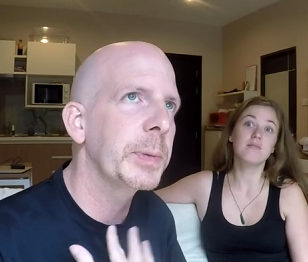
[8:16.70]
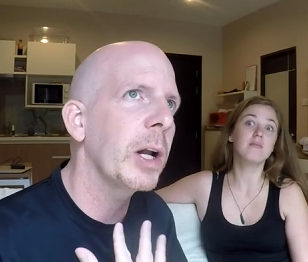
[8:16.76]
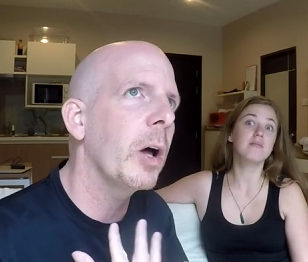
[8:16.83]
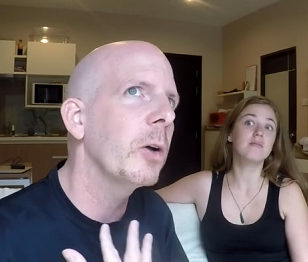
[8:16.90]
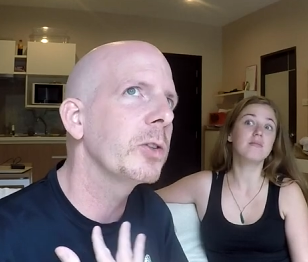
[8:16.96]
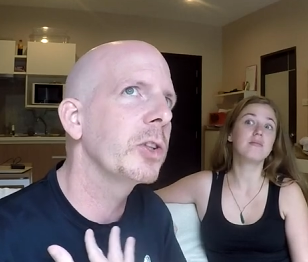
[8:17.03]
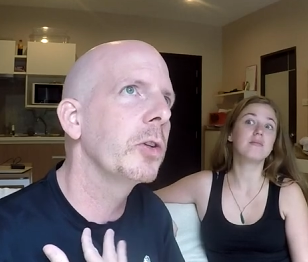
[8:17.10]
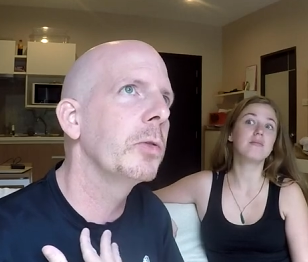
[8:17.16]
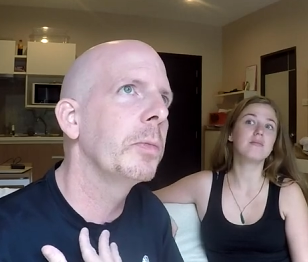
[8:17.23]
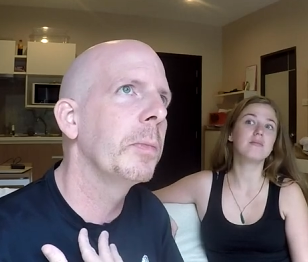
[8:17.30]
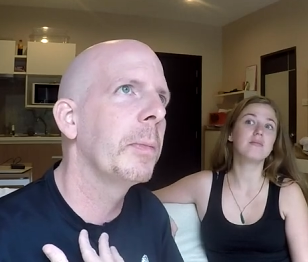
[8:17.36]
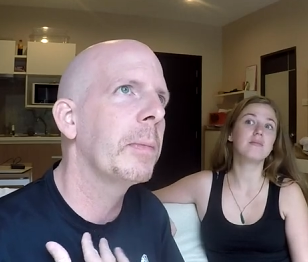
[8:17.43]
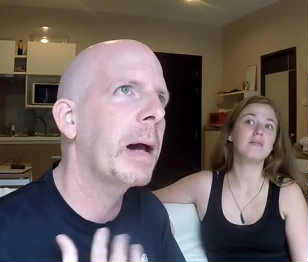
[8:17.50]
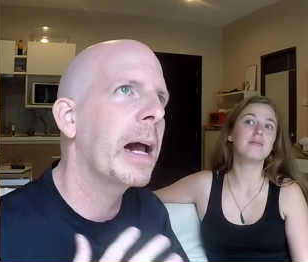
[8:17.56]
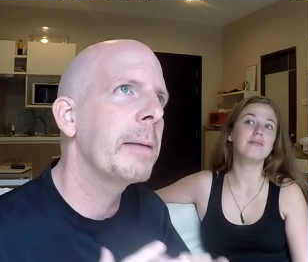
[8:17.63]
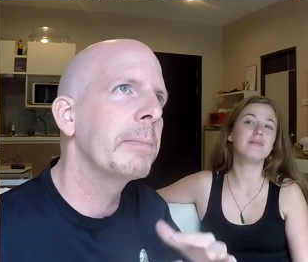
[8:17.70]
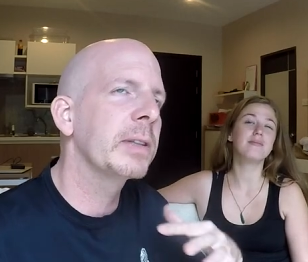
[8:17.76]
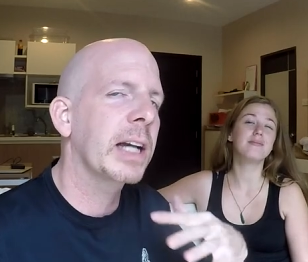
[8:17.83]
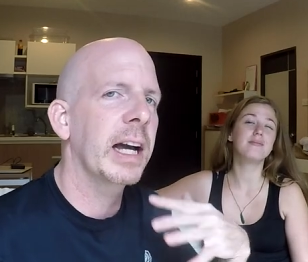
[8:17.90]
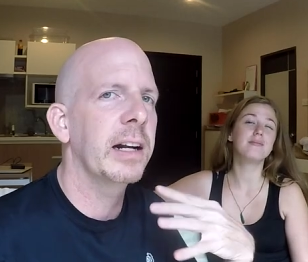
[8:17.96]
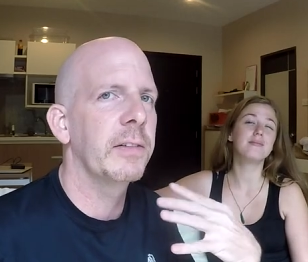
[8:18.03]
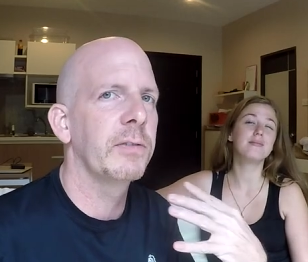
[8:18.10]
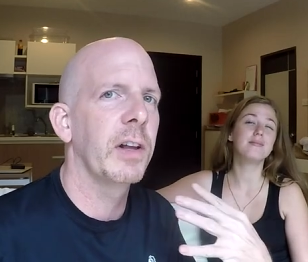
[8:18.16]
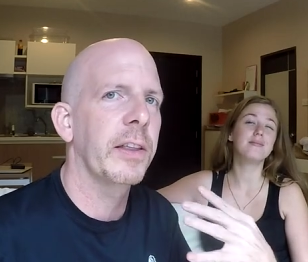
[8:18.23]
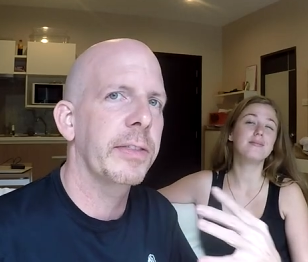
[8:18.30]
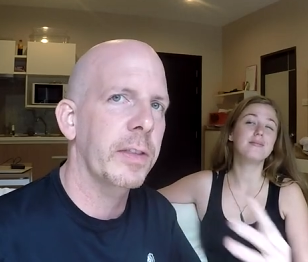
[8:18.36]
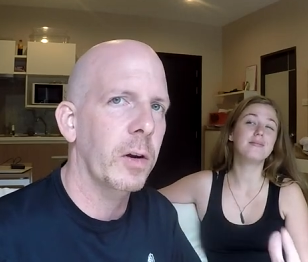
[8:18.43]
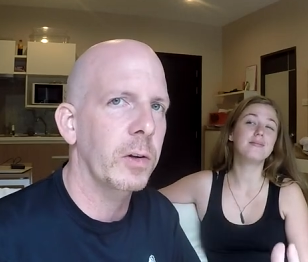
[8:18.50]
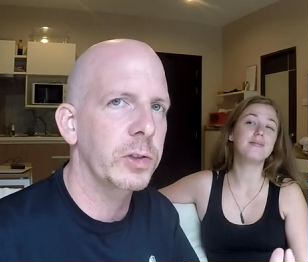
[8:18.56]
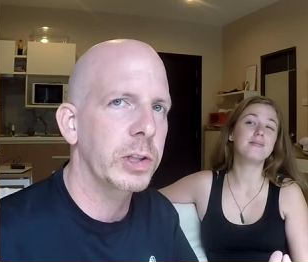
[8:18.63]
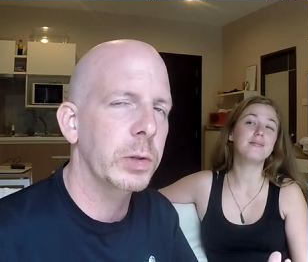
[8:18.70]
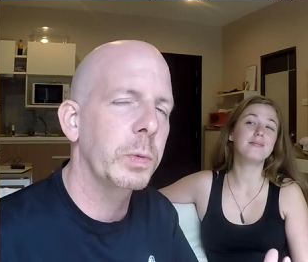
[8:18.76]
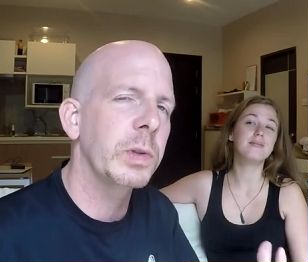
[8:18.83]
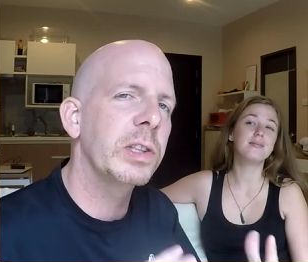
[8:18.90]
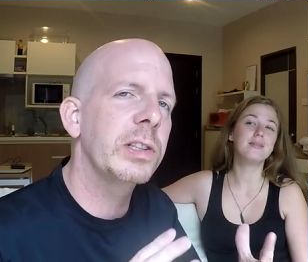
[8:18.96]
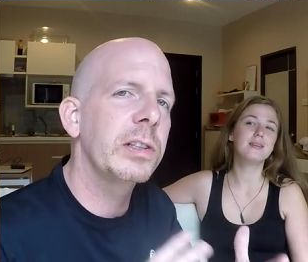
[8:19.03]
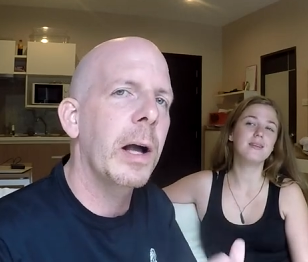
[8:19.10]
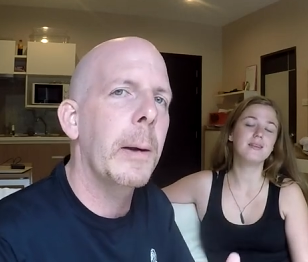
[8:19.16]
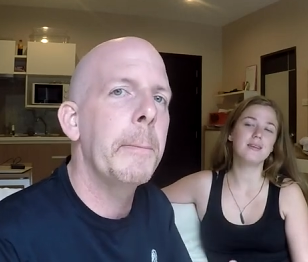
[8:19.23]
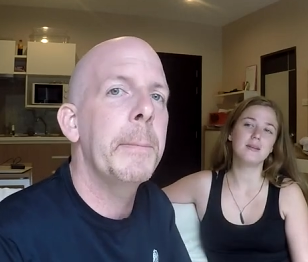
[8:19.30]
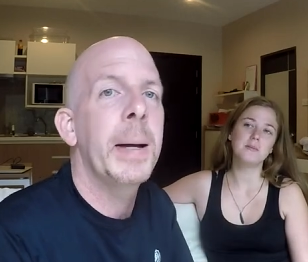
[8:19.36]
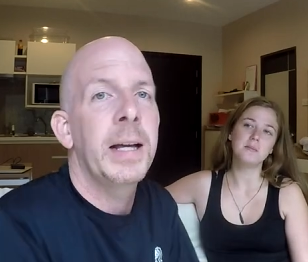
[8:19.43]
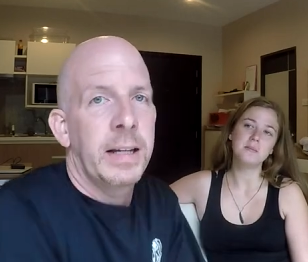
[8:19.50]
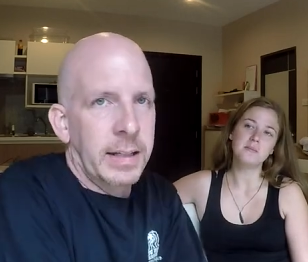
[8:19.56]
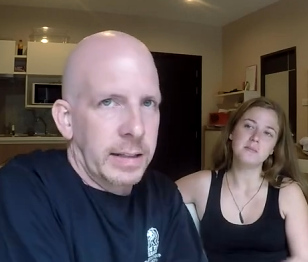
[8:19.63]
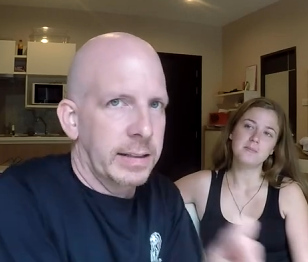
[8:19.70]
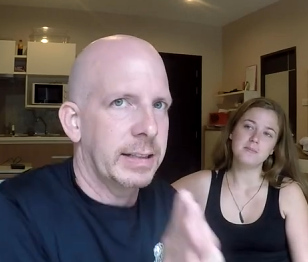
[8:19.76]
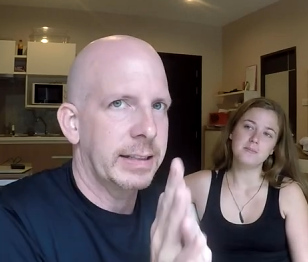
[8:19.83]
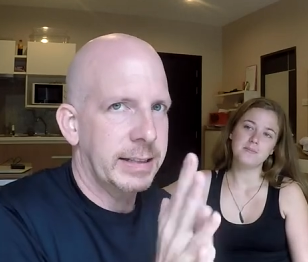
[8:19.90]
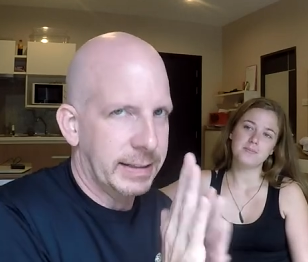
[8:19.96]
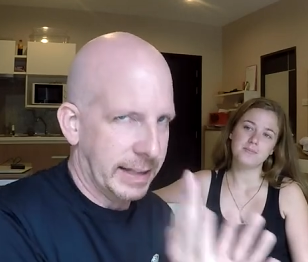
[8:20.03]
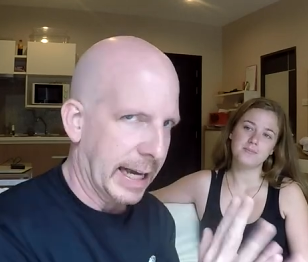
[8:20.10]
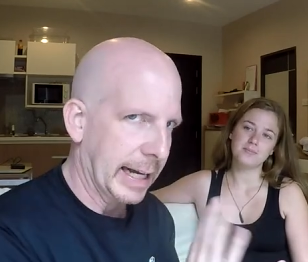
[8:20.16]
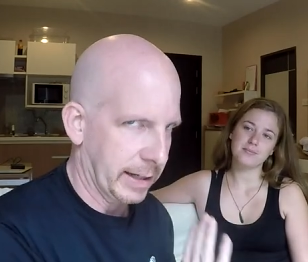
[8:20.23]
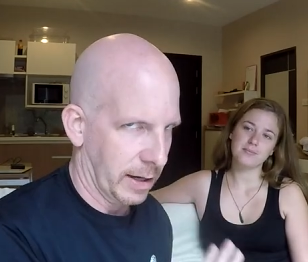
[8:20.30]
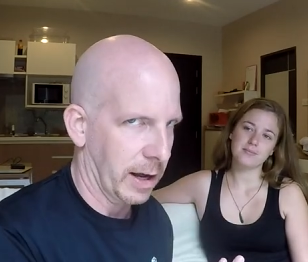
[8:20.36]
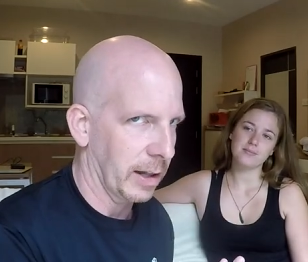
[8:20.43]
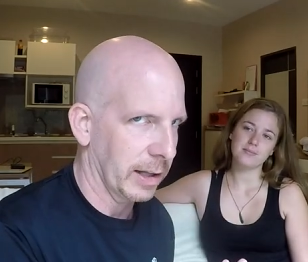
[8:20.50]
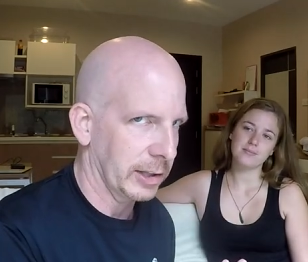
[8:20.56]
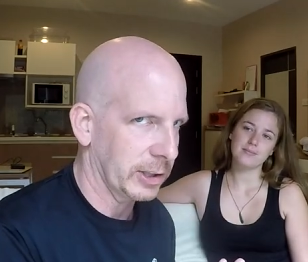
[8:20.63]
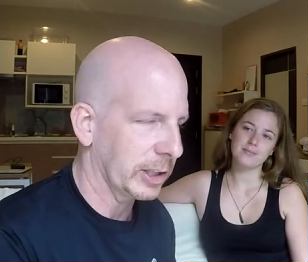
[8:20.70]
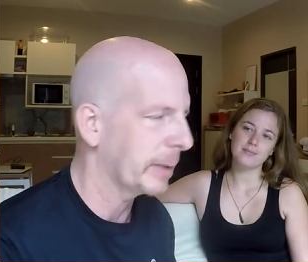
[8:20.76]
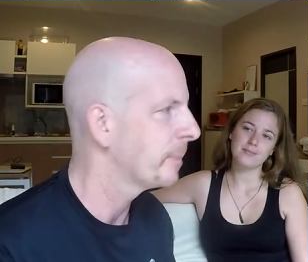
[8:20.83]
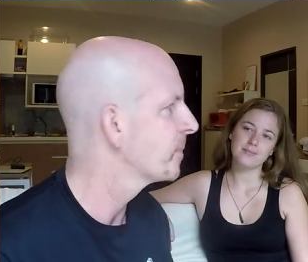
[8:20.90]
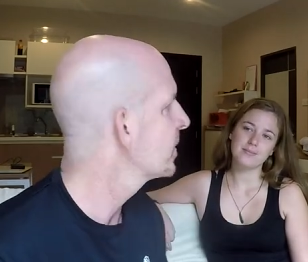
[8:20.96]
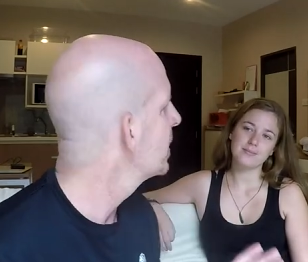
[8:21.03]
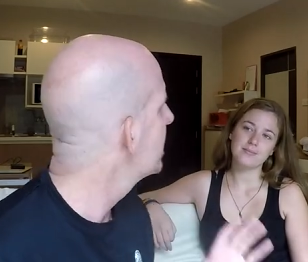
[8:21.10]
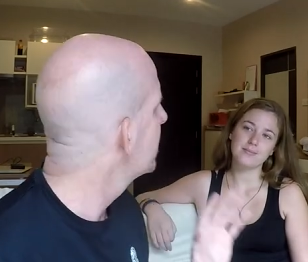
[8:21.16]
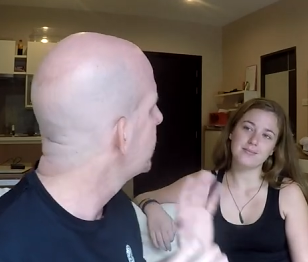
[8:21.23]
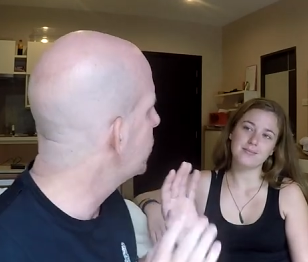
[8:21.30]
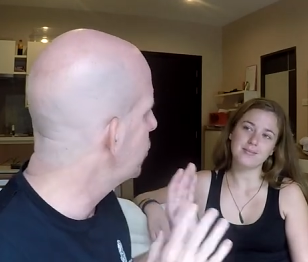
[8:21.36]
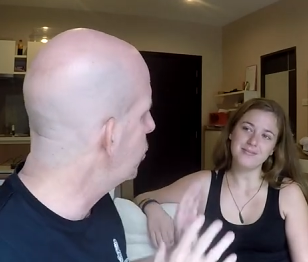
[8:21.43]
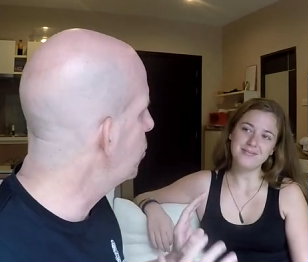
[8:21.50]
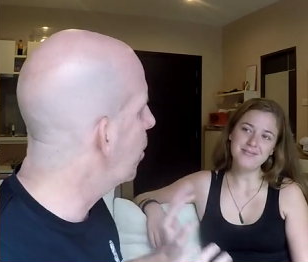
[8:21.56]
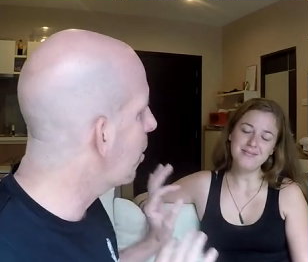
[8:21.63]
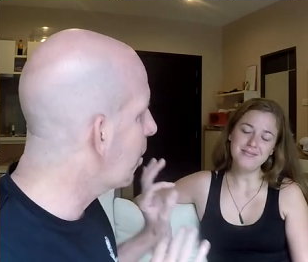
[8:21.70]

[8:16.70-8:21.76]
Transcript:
Speaker 1: but also I'm kind of lethargic with some technology. You